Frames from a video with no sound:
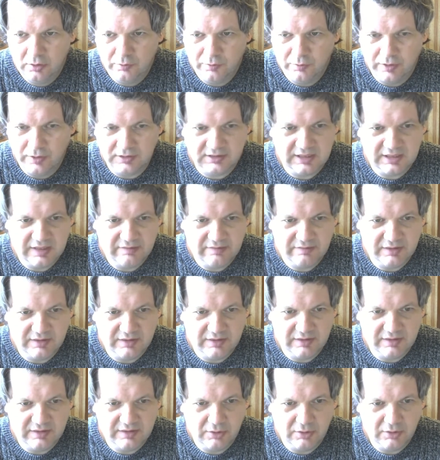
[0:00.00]
was
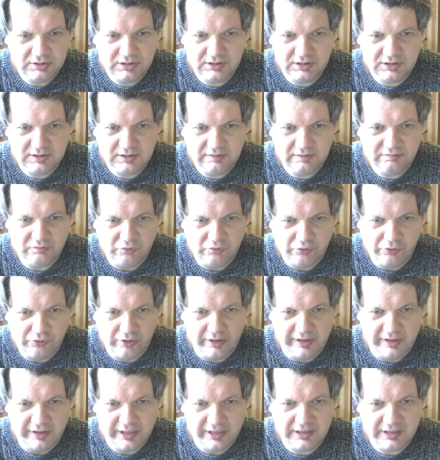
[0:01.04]
either positive
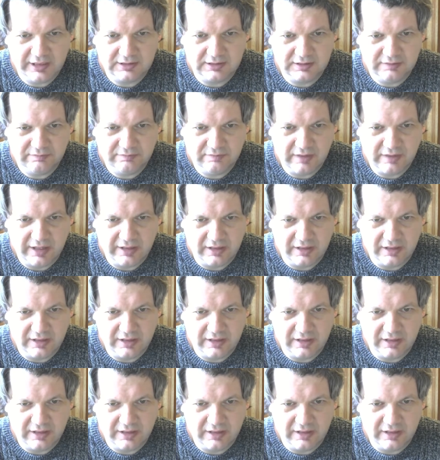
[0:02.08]
or negative